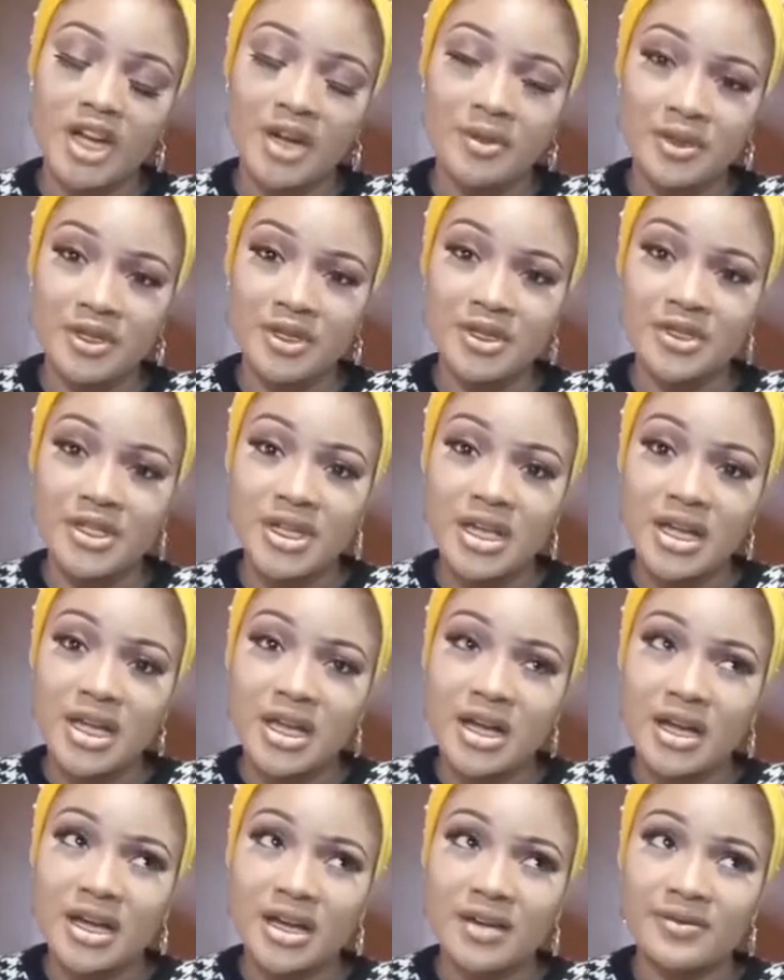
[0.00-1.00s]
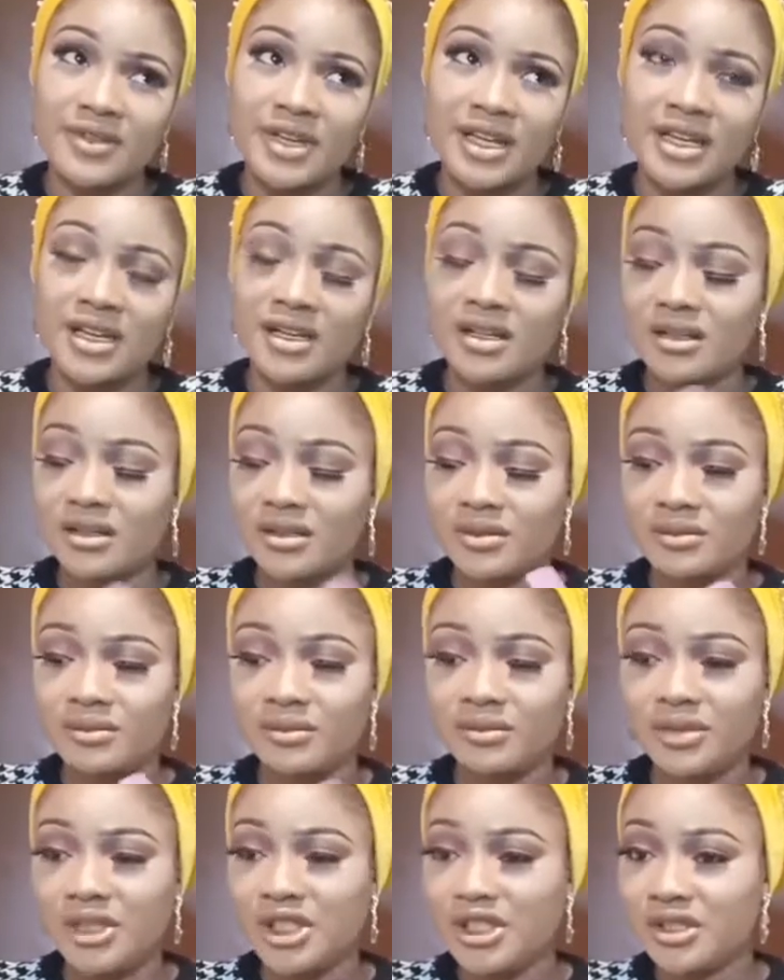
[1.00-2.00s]
Because I have like
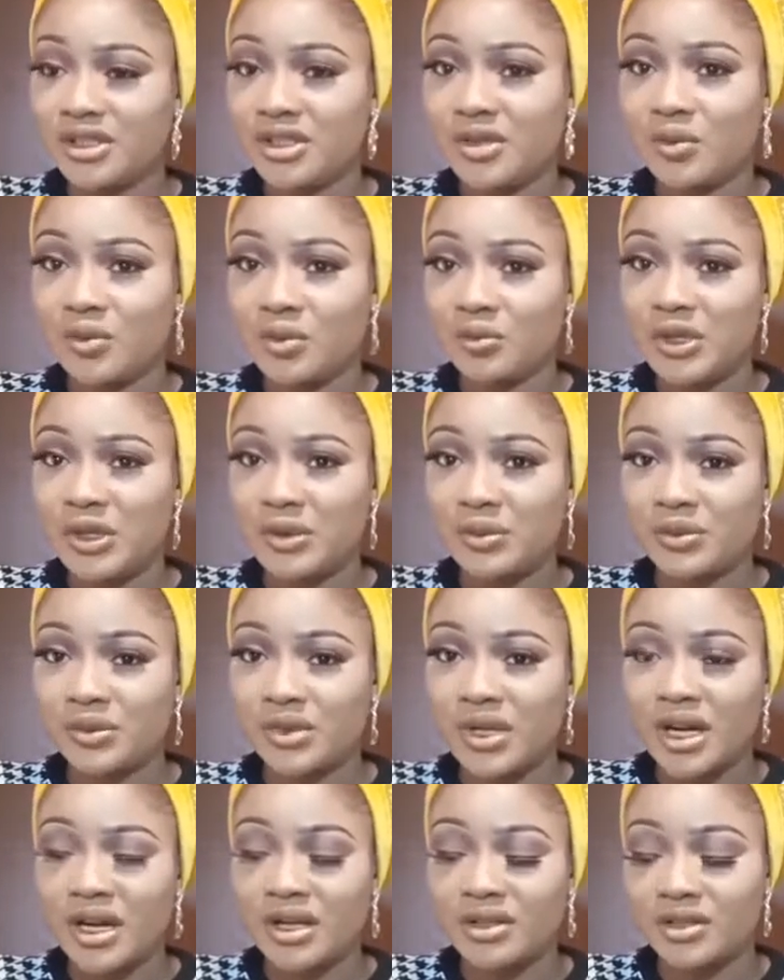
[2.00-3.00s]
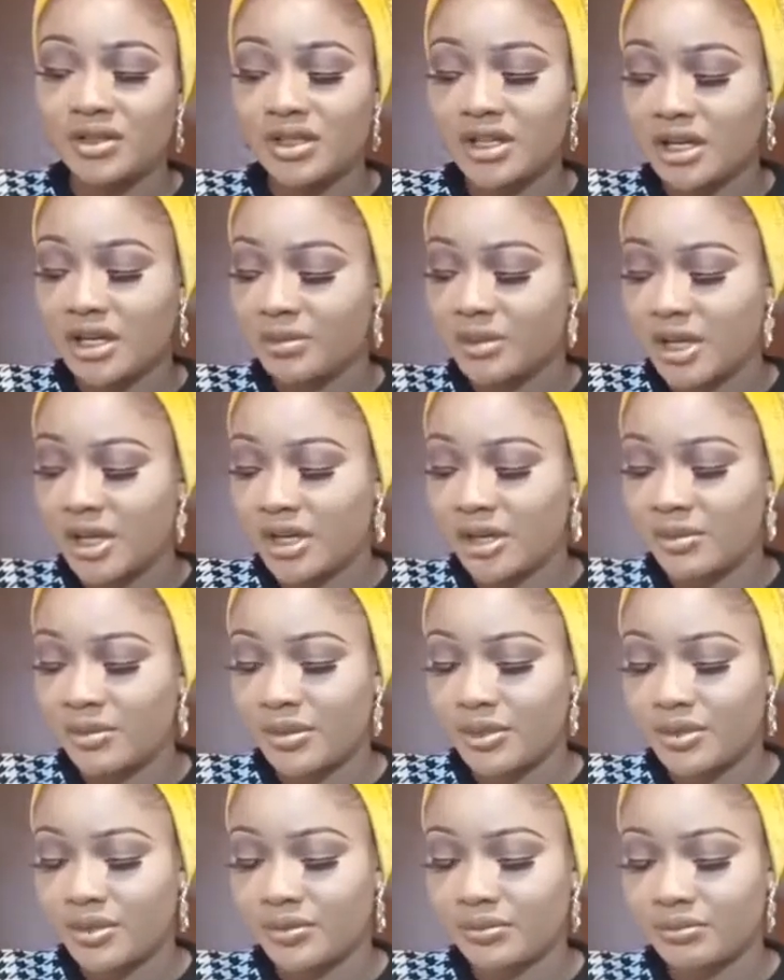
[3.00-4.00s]
1,000,001 people that I actually admire,
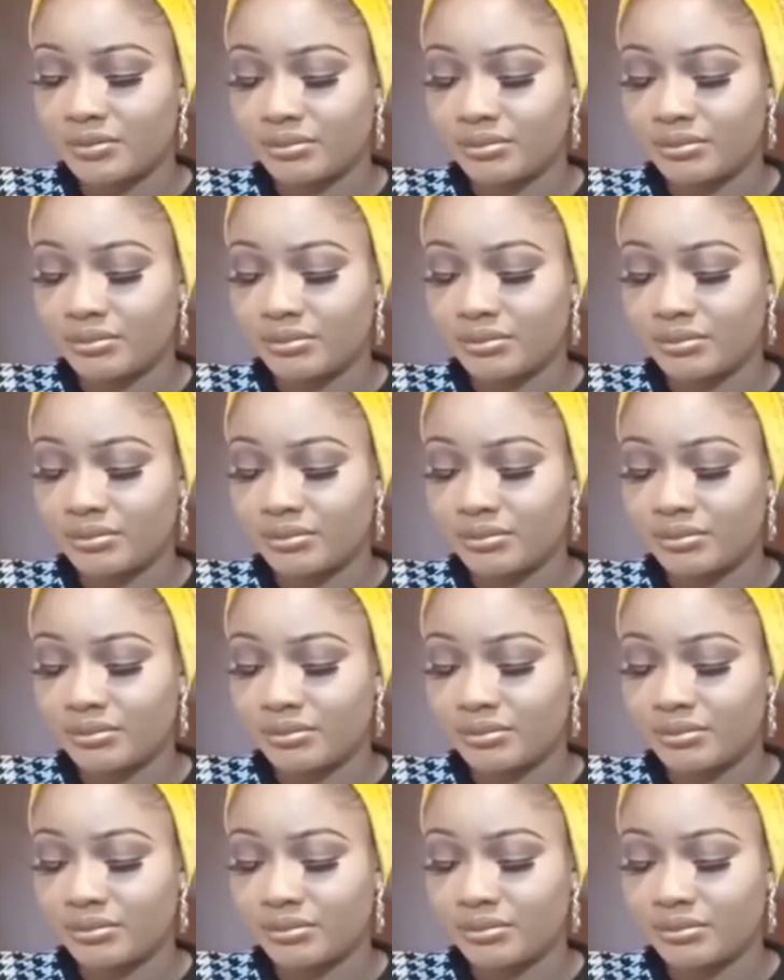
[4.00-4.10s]
but